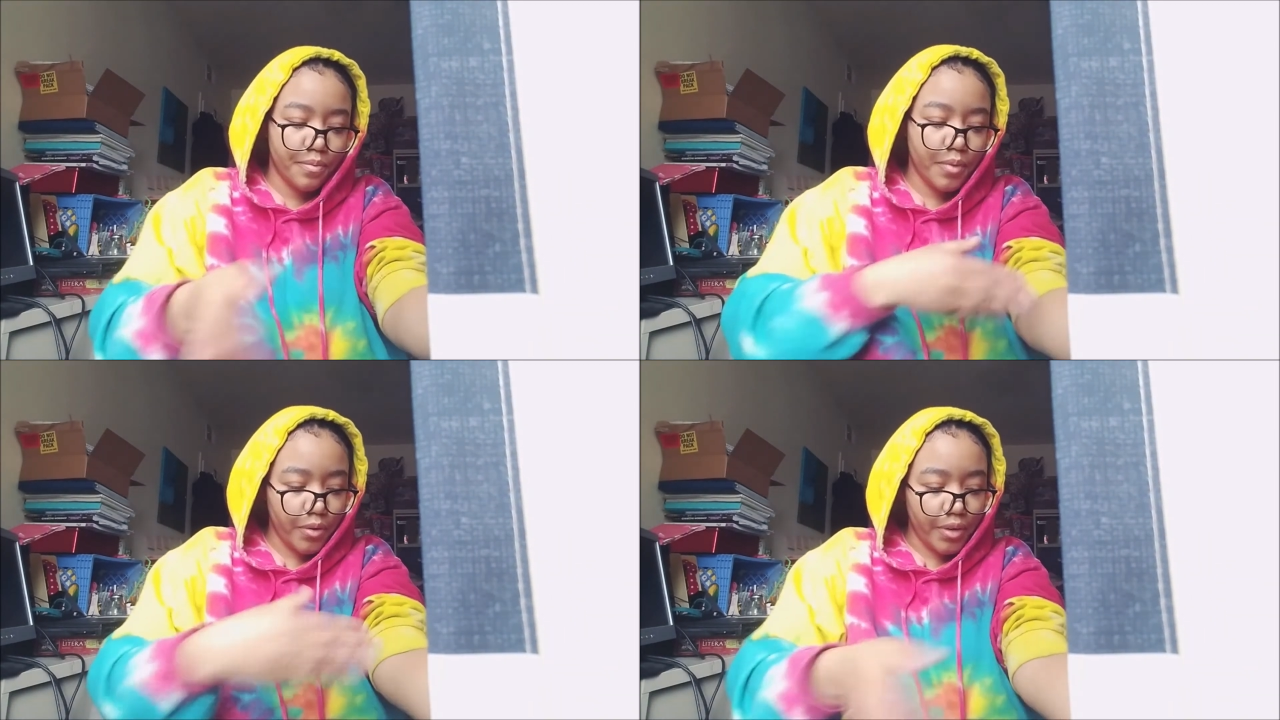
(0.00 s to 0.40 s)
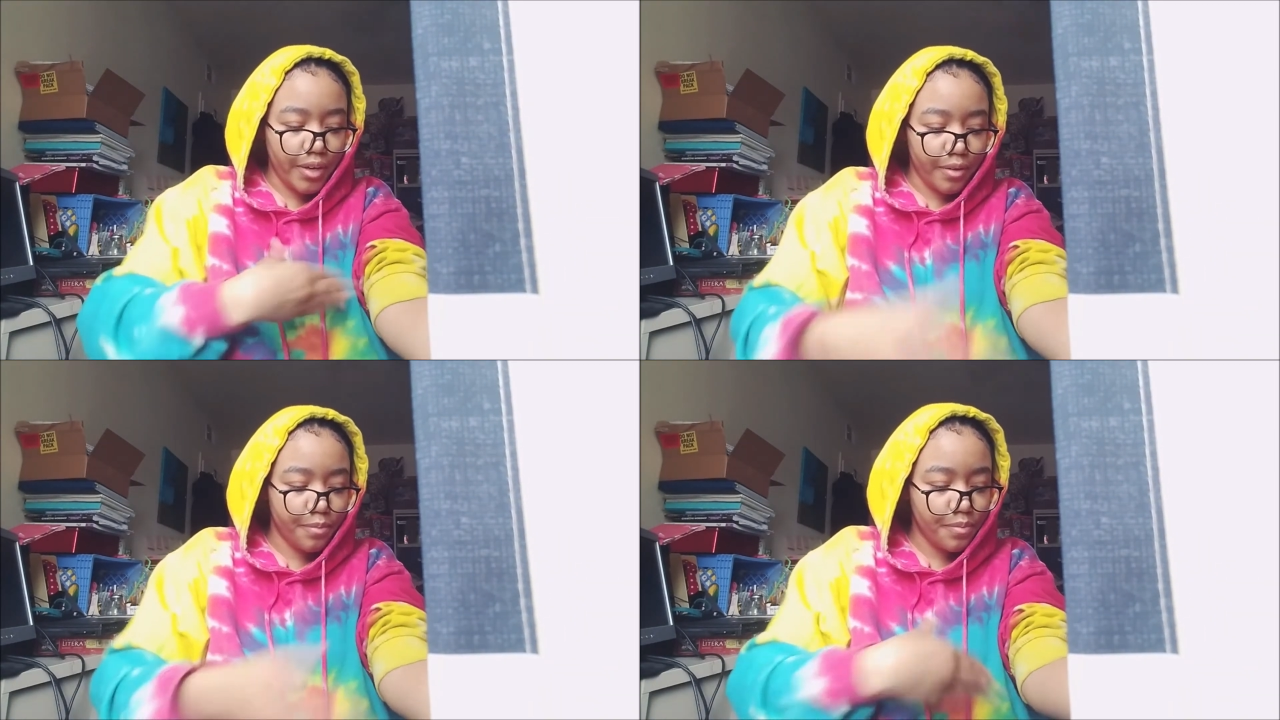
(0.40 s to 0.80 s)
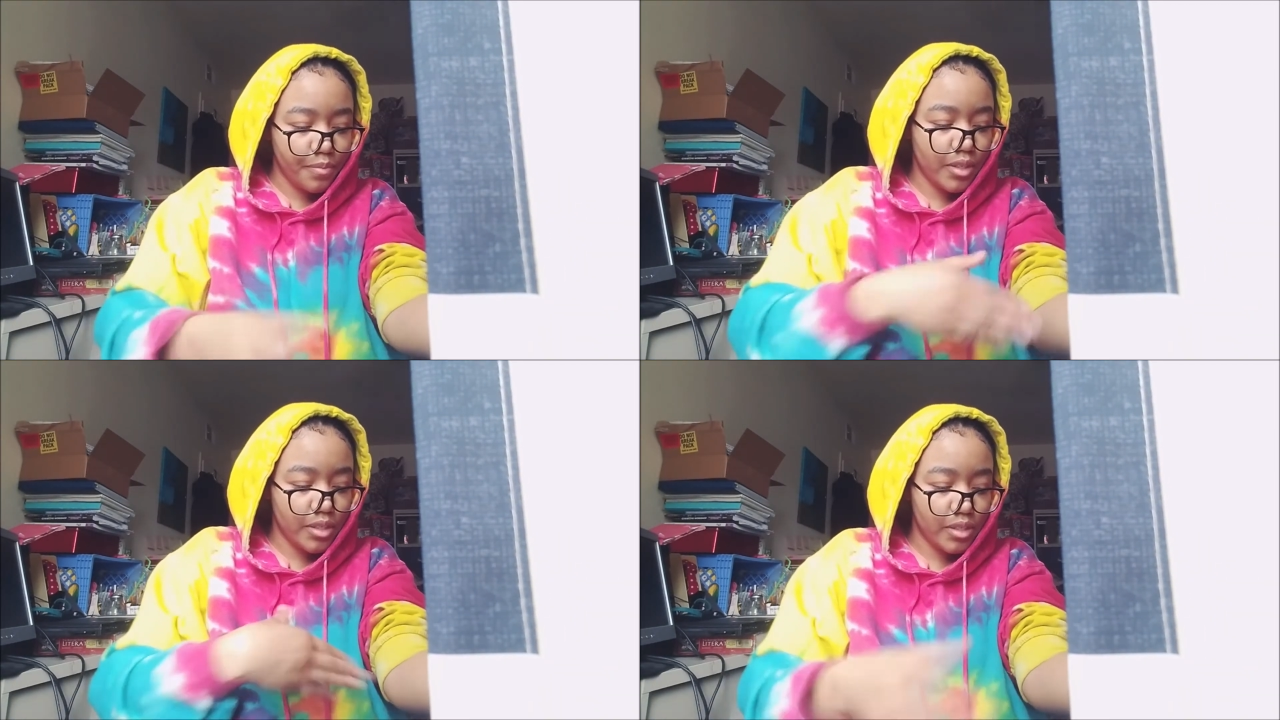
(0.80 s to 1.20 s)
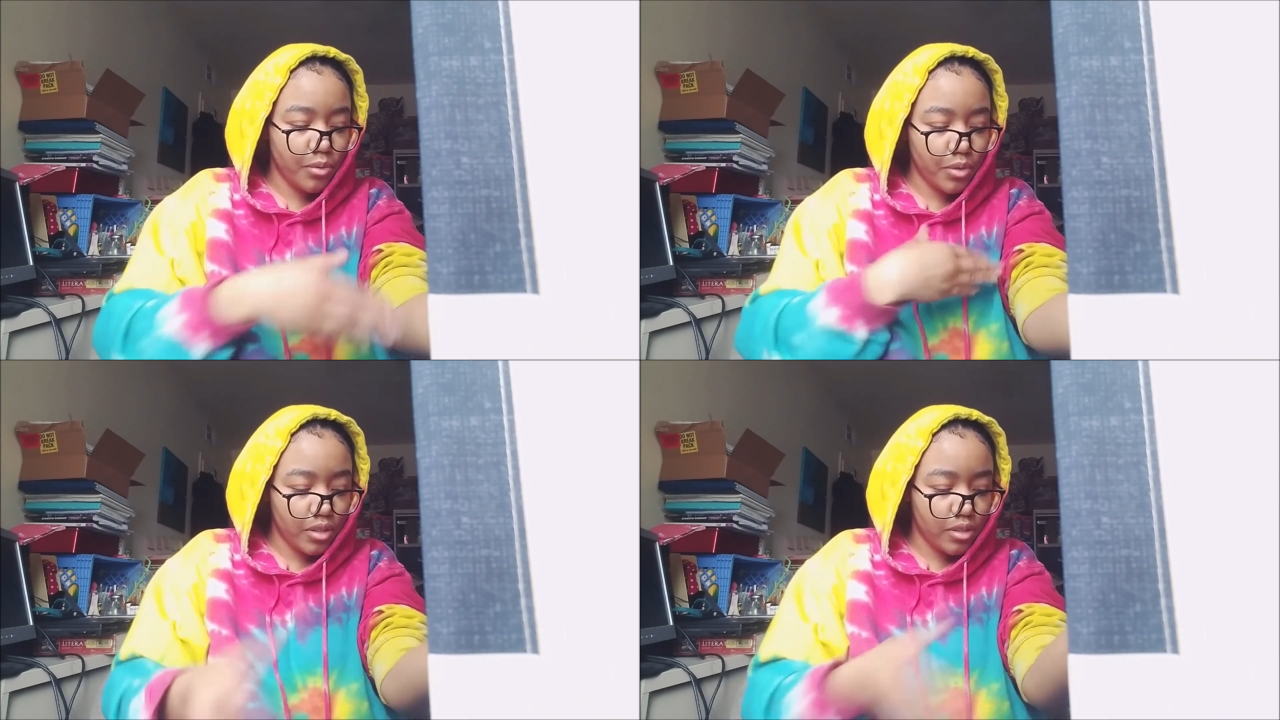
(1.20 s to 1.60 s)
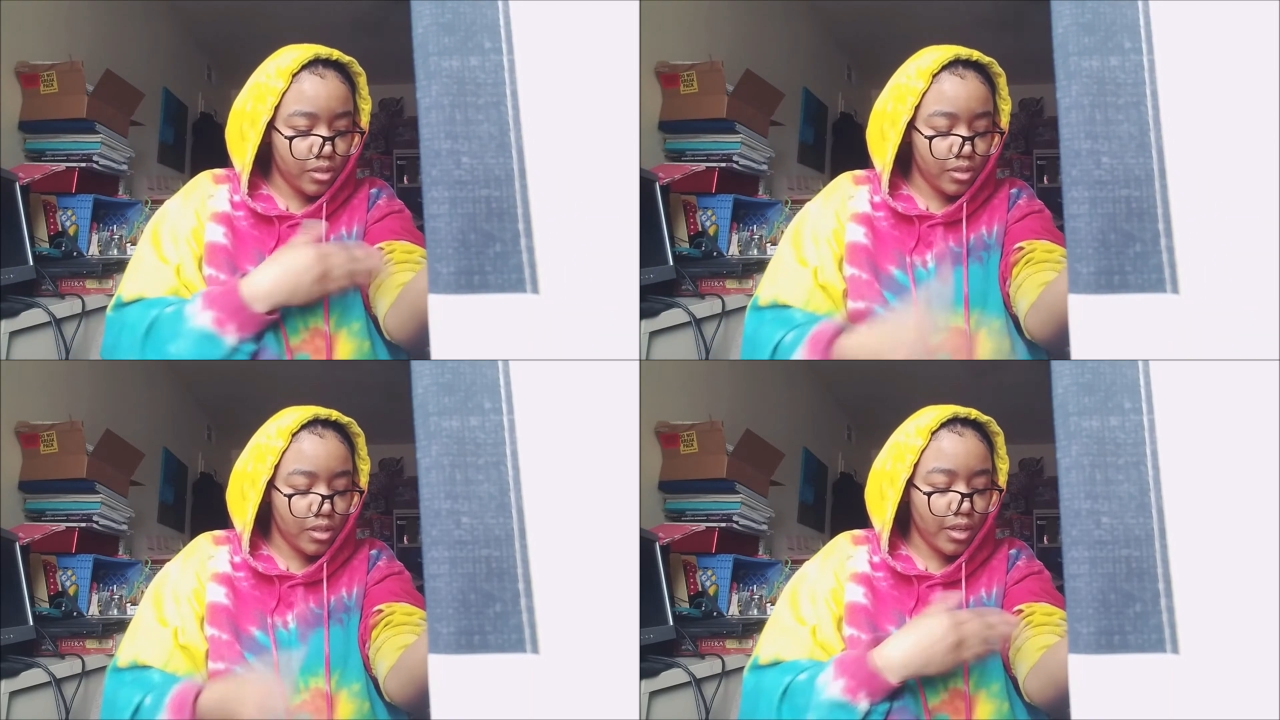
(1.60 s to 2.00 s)
Okay, let's see what this
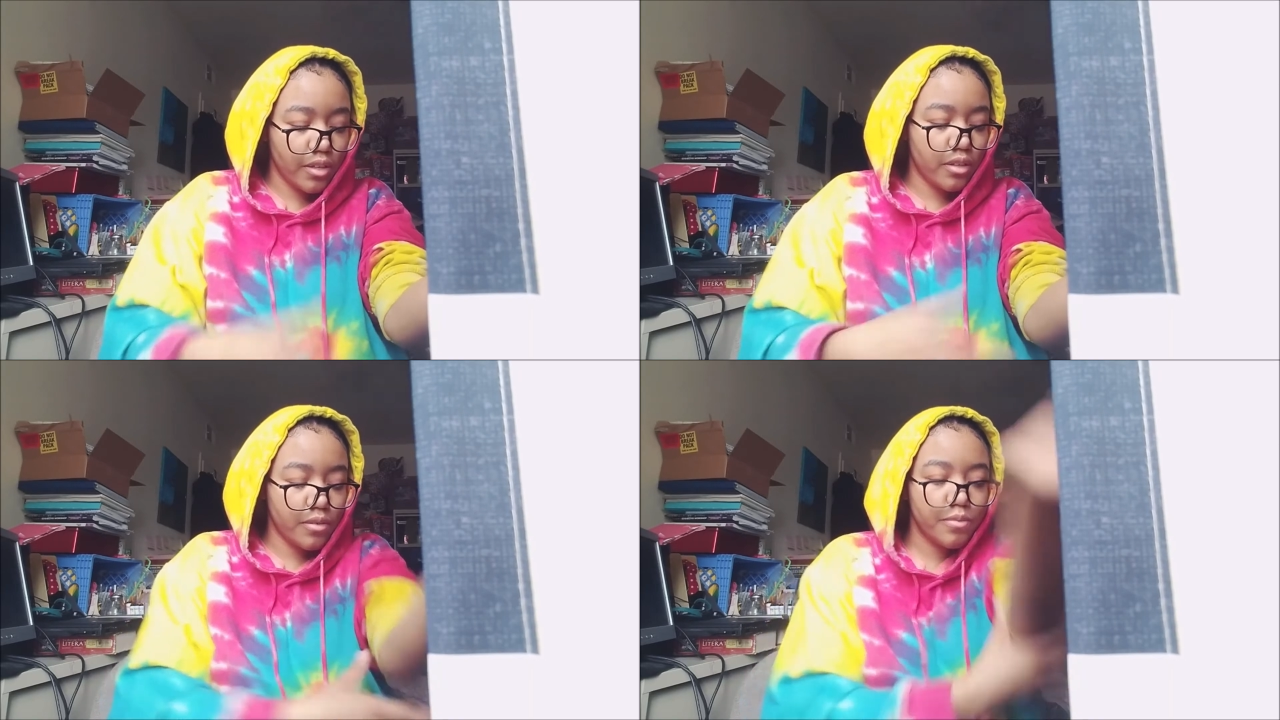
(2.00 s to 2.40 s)
is like.